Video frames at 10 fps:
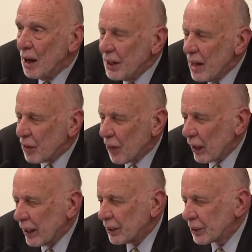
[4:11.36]

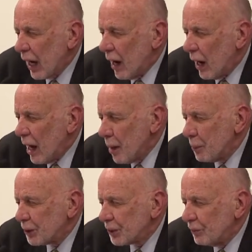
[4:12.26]
Nevertheless, our
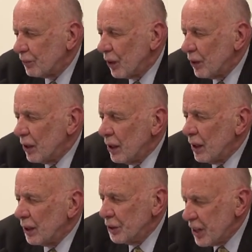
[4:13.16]
habits
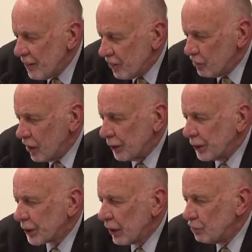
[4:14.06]
of
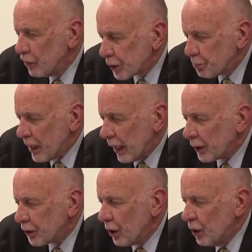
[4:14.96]
deference,
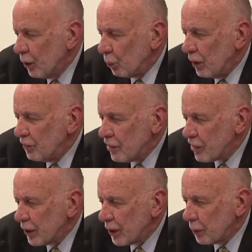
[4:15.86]
respect, were
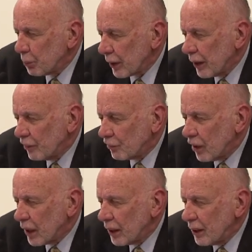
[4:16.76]
very deeply
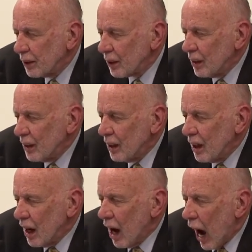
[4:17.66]
ingrained.
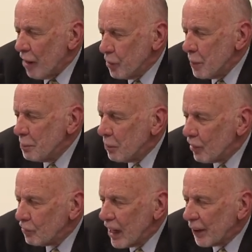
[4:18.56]
I remember
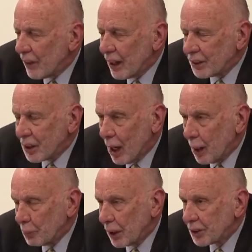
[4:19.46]
around that
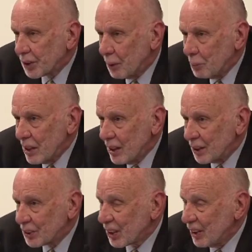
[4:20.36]
time Lester
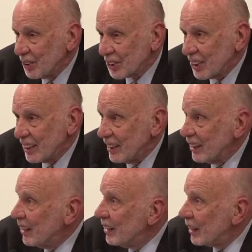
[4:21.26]
Mears, QC,
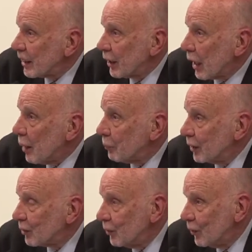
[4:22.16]
getting up
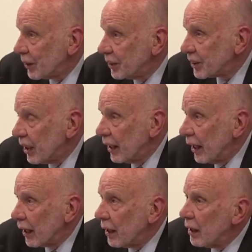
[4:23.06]
in court and
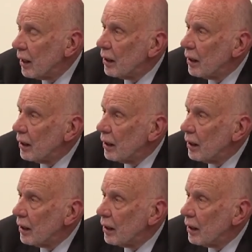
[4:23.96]
saying,